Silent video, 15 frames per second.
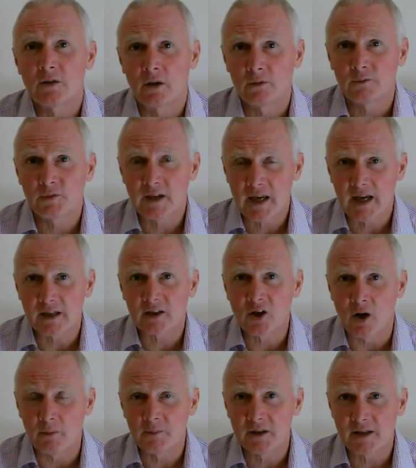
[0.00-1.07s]
Don't forget,
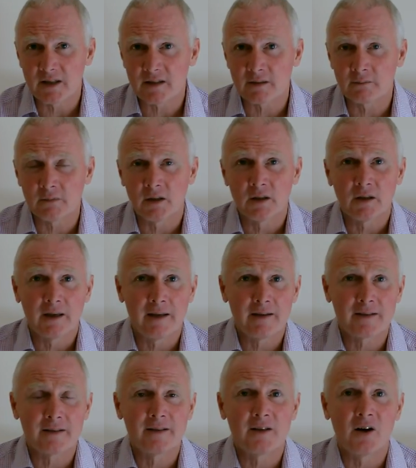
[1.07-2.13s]
communism
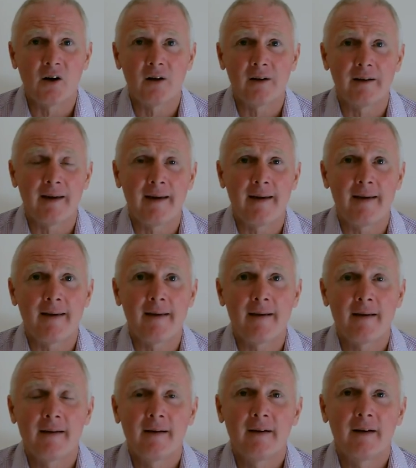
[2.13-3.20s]
is not a